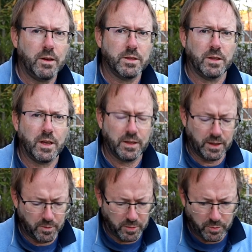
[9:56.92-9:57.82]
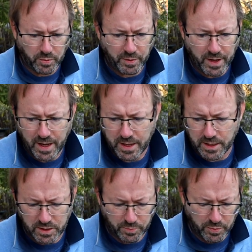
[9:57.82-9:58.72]
Right, so the other thing I'm going to prepare
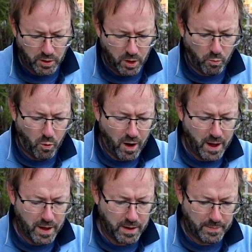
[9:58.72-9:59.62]
is to put a wire